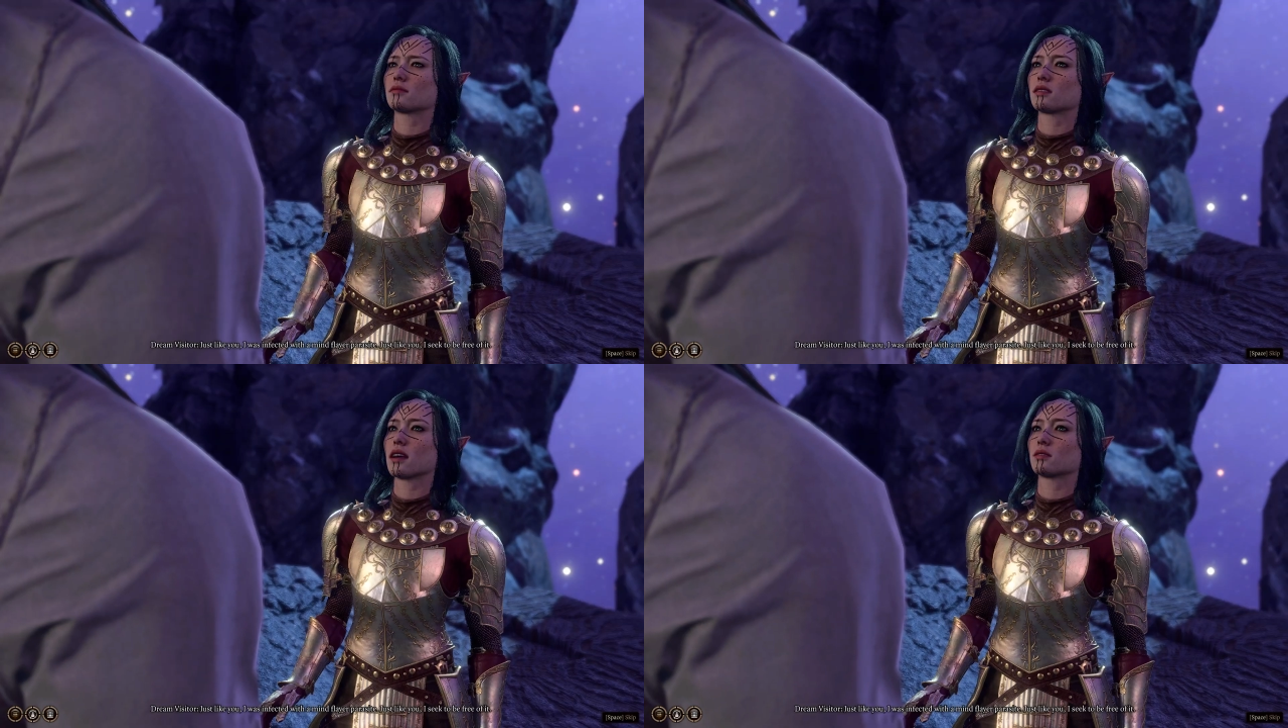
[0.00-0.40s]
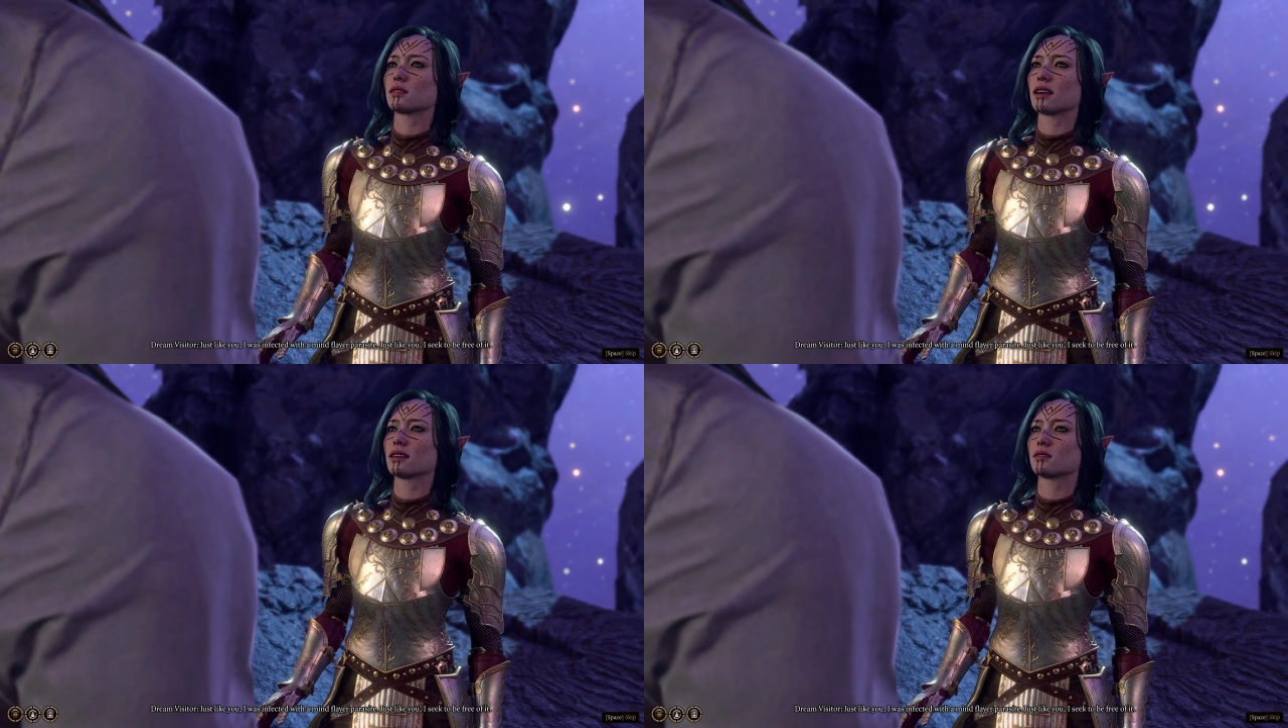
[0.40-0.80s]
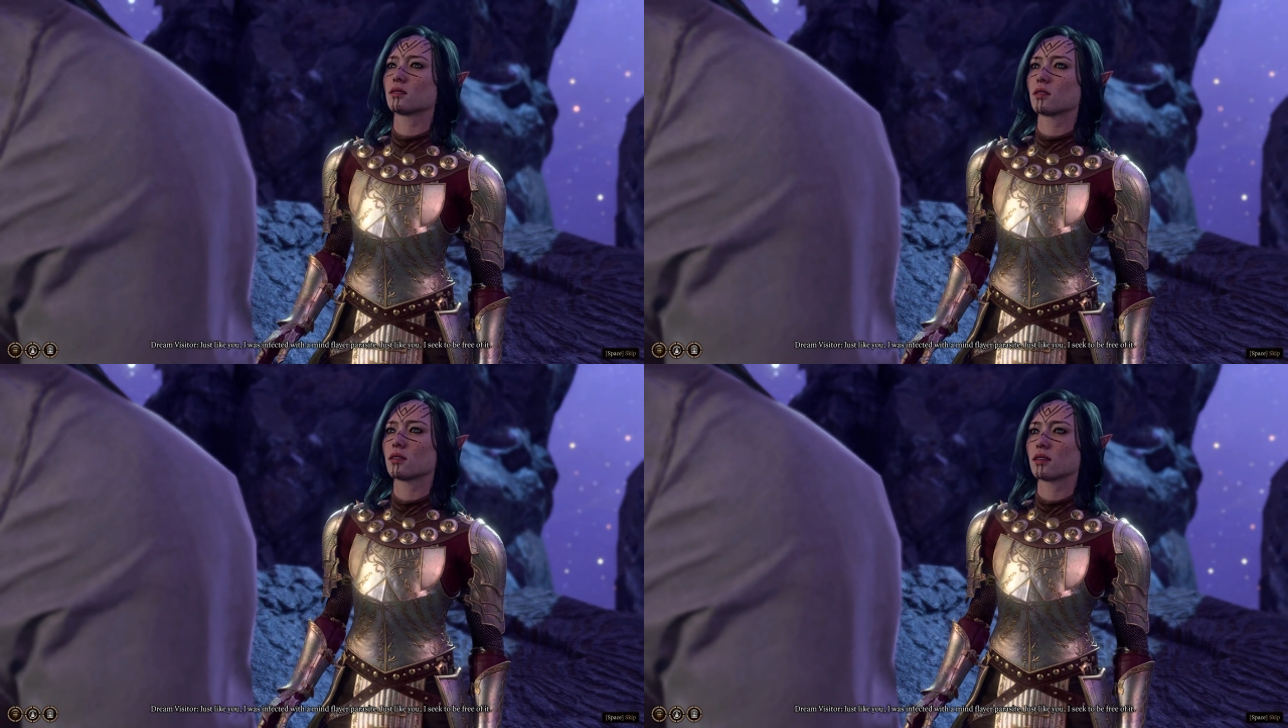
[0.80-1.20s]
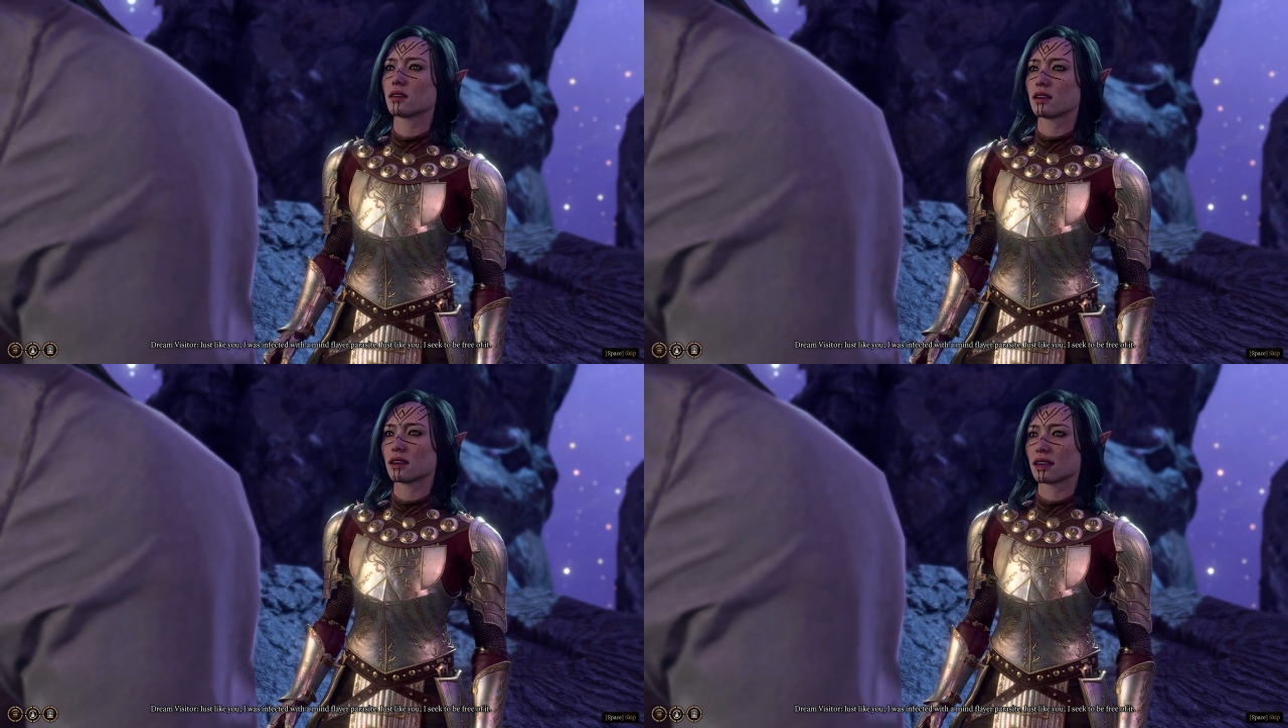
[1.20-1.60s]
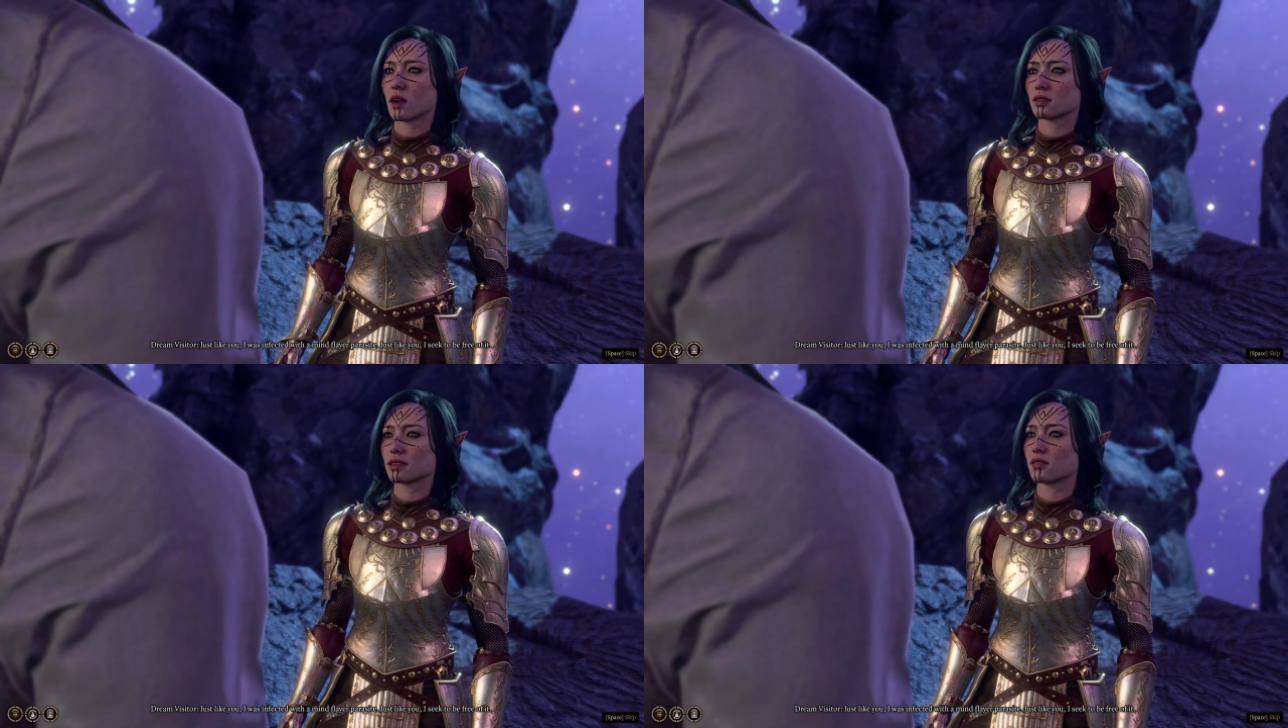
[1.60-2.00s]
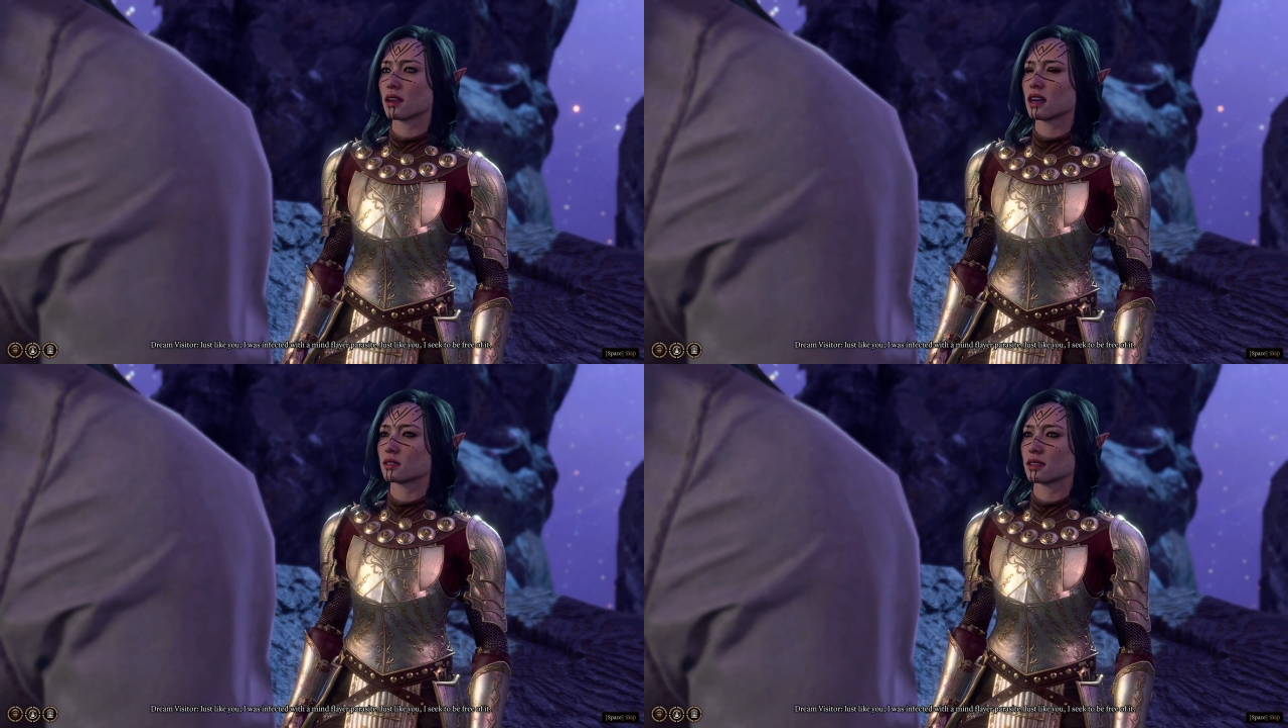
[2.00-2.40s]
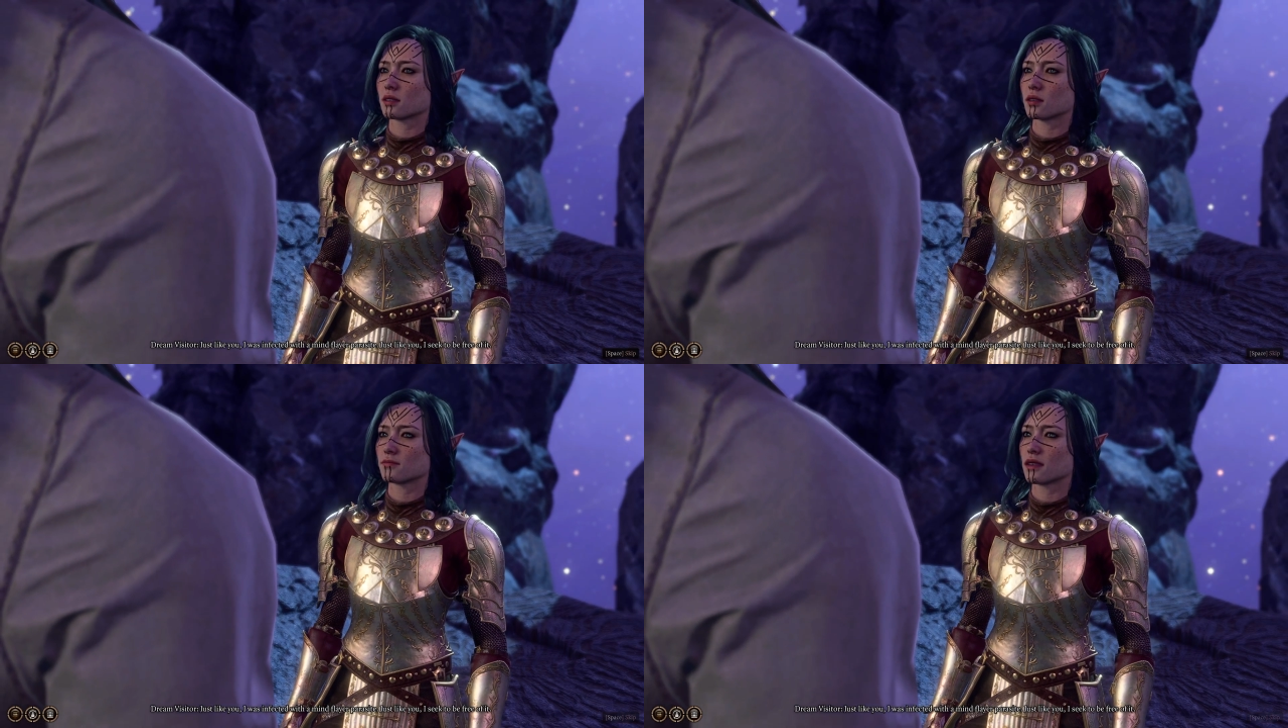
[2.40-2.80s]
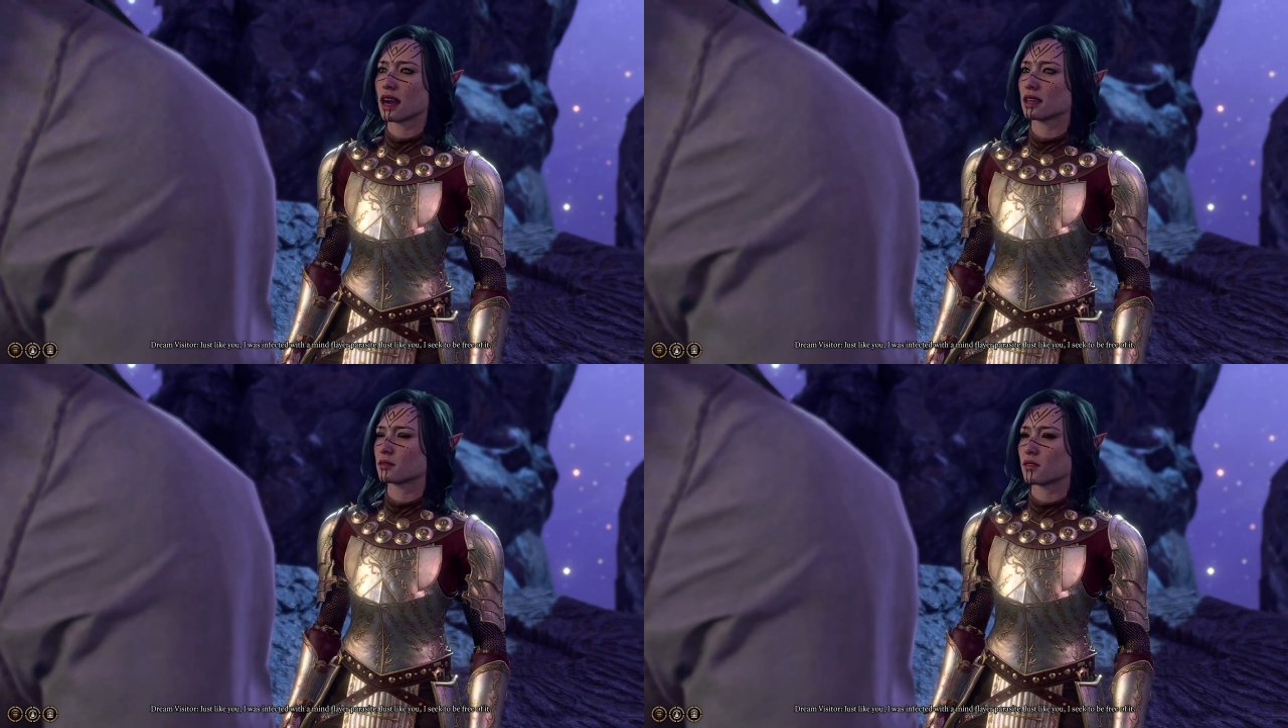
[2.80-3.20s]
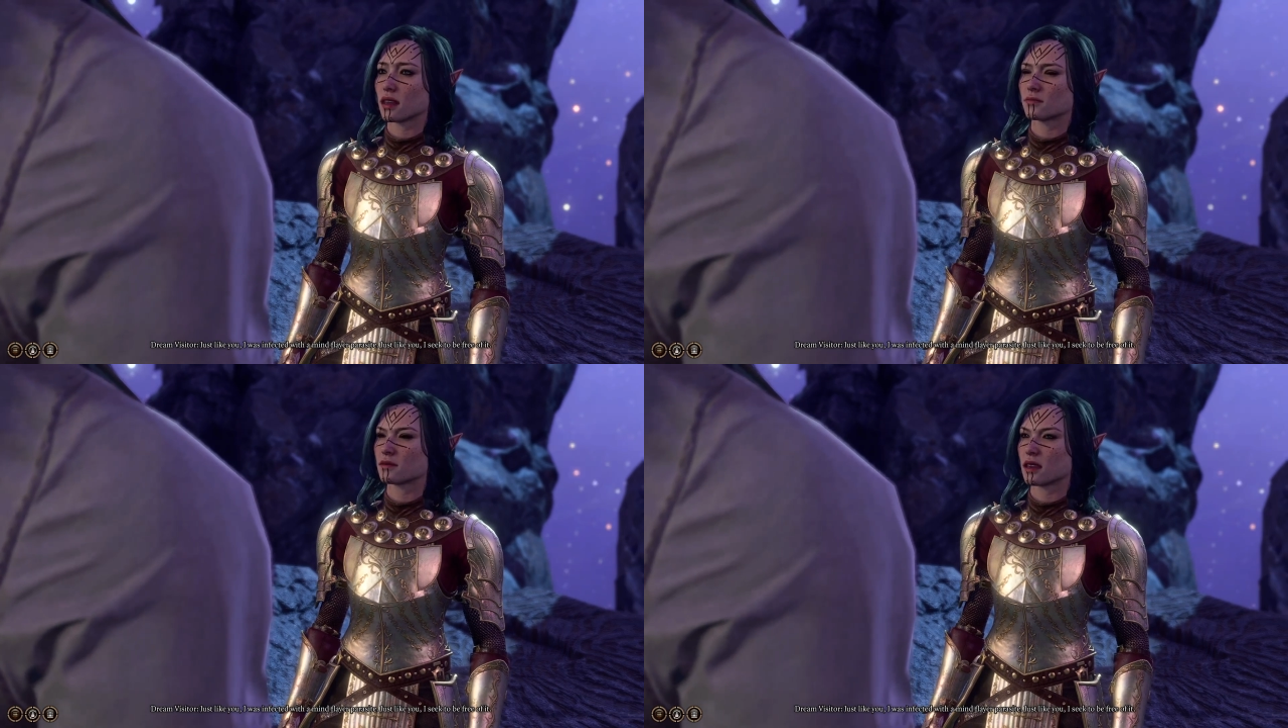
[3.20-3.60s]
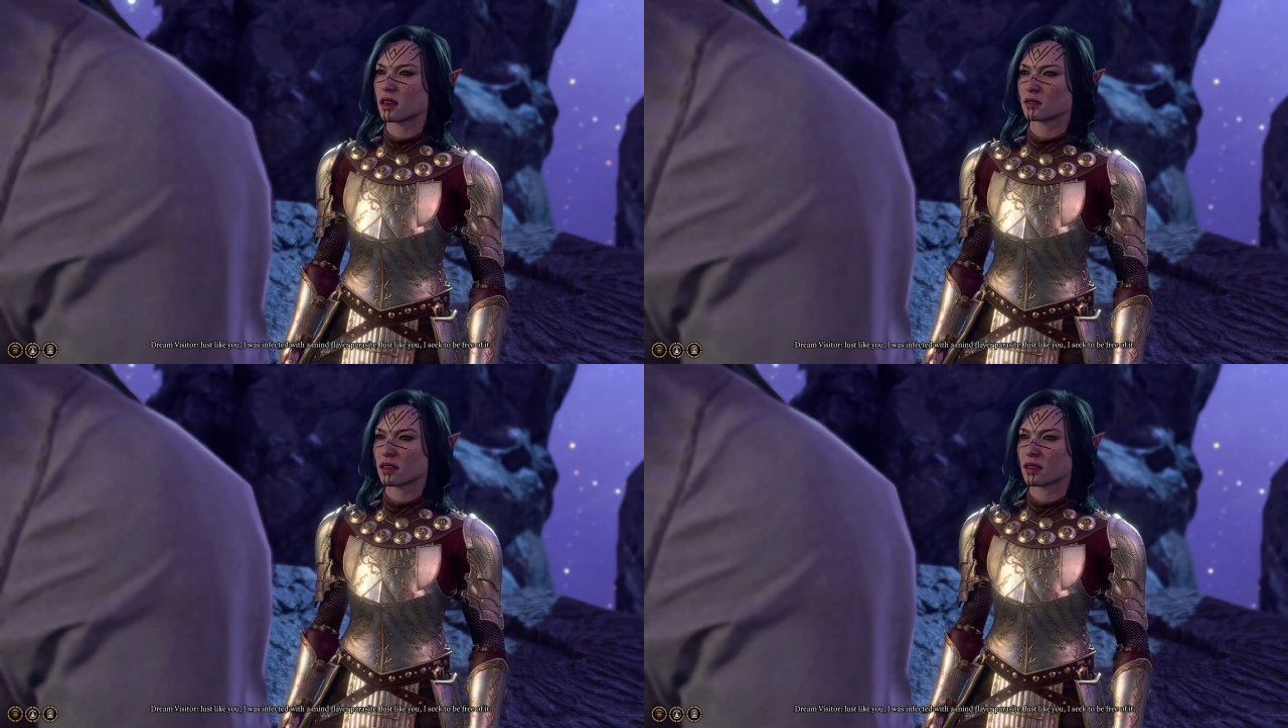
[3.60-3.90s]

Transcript: Just like you I was infected with a mind flayer parasite.